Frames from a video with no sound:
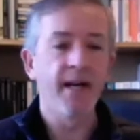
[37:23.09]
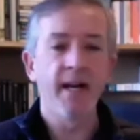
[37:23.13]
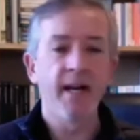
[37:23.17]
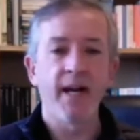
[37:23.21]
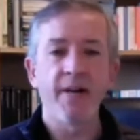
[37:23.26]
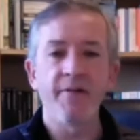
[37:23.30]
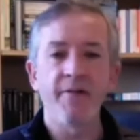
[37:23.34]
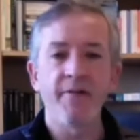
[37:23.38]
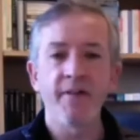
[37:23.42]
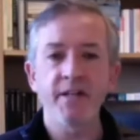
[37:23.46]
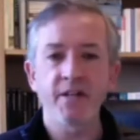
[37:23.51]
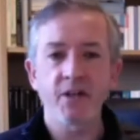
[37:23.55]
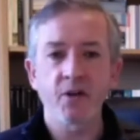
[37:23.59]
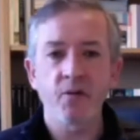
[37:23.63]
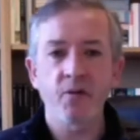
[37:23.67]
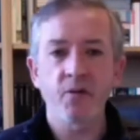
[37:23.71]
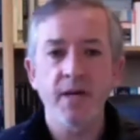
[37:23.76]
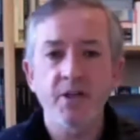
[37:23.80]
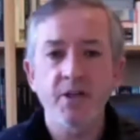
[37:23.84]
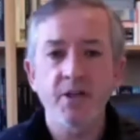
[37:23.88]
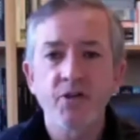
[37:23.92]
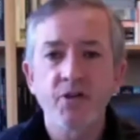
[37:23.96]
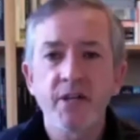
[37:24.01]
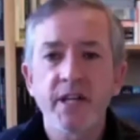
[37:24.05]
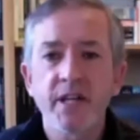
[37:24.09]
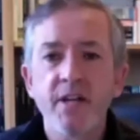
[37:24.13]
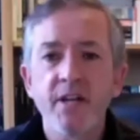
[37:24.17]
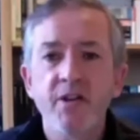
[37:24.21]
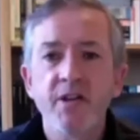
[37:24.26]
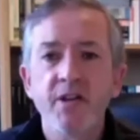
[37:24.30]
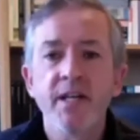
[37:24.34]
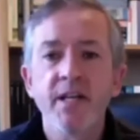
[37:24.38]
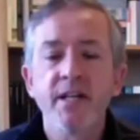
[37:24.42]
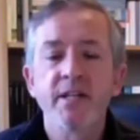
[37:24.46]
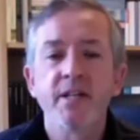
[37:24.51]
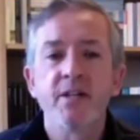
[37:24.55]
And these are quite tricky
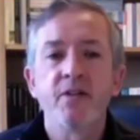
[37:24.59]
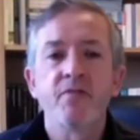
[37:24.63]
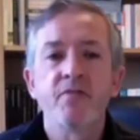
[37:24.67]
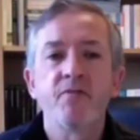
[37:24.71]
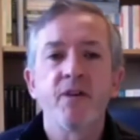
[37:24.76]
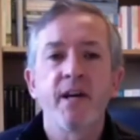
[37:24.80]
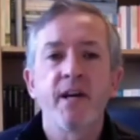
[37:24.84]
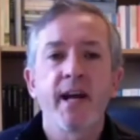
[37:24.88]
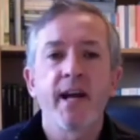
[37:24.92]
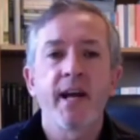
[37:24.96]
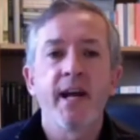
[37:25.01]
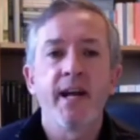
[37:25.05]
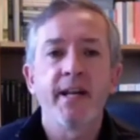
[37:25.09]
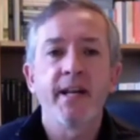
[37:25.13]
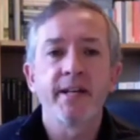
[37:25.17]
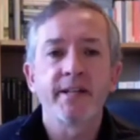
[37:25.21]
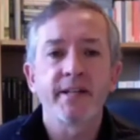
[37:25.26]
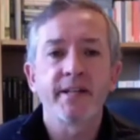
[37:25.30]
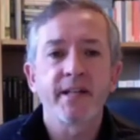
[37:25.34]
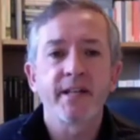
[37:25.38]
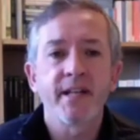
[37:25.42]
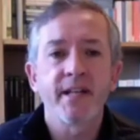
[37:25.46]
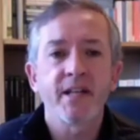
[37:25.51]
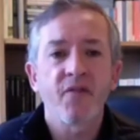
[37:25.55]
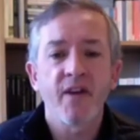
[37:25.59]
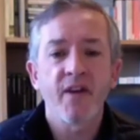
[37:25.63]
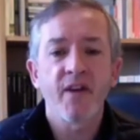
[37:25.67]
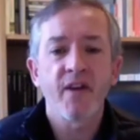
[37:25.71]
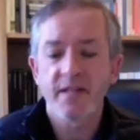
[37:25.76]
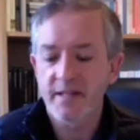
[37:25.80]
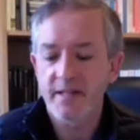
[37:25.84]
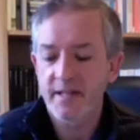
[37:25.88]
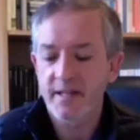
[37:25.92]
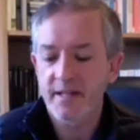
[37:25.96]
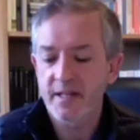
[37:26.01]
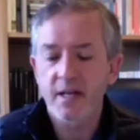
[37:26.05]
things in the right hand, because let's
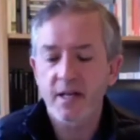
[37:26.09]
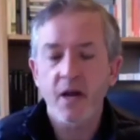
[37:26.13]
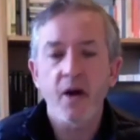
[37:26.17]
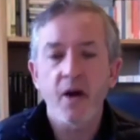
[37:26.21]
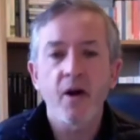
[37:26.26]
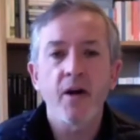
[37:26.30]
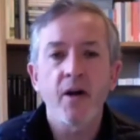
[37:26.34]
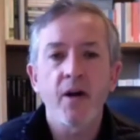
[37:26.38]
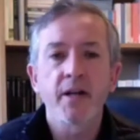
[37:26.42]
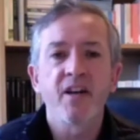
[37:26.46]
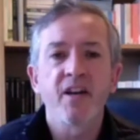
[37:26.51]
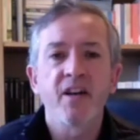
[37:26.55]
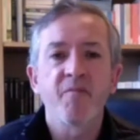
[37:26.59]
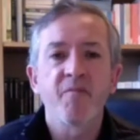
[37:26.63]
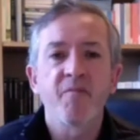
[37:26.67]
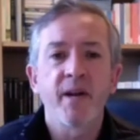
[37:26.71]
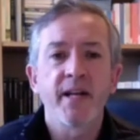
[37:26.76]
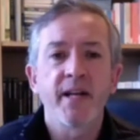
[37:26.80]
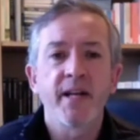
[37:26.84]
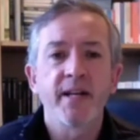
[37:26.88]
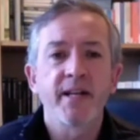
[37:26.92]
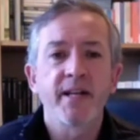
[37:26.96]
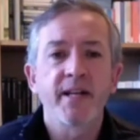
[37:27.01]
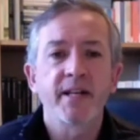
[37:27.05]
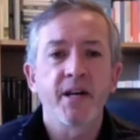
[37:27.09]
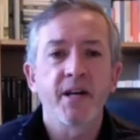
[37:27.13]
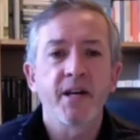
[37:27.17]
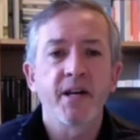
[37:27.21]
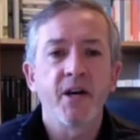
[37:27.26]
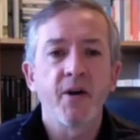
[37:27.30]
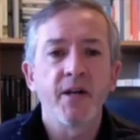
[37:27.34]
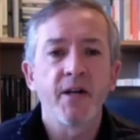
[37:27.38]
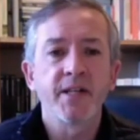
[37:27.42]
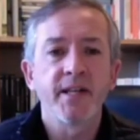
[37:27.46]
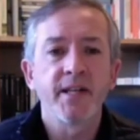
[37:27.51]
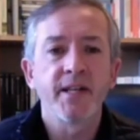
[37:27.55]
face it, it's hard enough playing the guitar
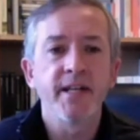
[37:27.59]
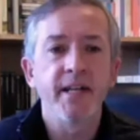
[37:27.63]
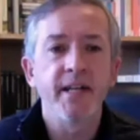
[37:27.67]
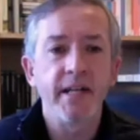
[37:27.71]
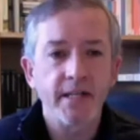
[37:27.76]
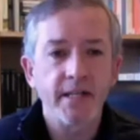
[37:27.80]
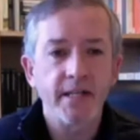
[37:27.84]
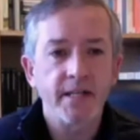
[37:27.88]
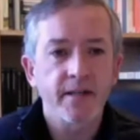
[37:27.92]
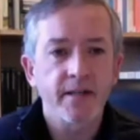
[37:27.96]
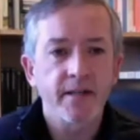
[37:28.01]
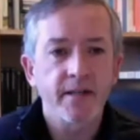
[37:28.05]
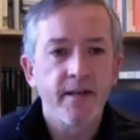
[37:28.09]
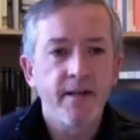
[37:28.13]
as it is.